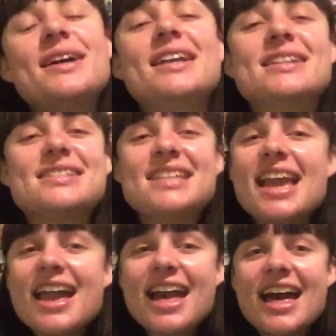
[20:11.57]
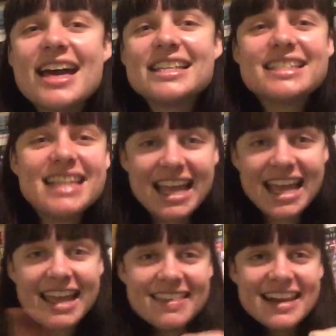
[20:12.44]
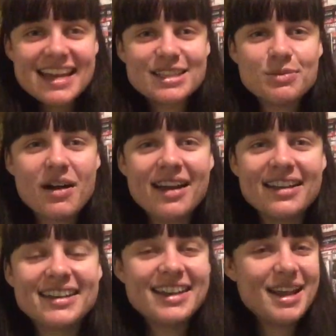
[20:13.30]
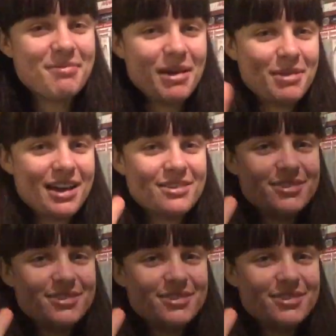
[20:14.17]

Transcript: and I'll see you guys in the next one. Bye bye